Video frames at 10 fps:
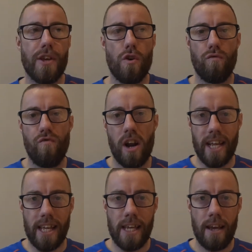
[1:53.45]
that your
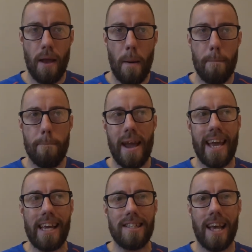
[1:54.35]
running
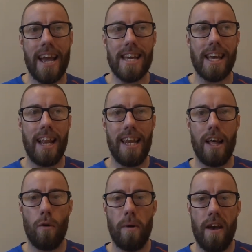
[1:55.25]
may take a
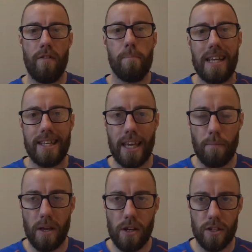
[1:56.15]
little bit of a beating
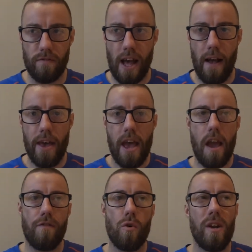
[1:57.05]
because of that.
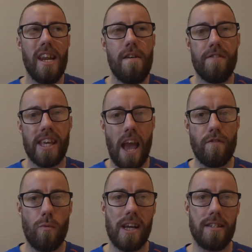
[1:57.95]
If you're lifting
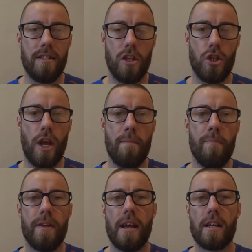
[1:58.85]
heavy weights in the
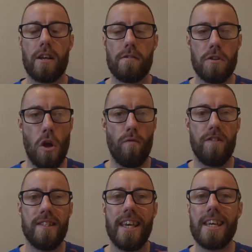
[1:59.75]
gym,
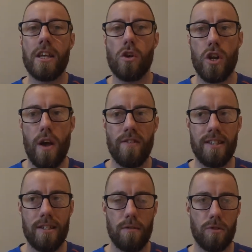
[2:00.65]
fatiguing your nervous
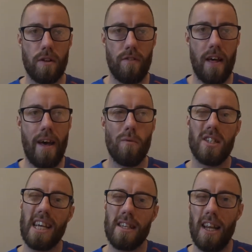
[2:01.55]
system, stuff like that, which
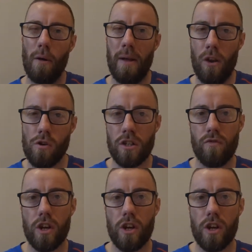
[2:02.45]
takes a little bit longer to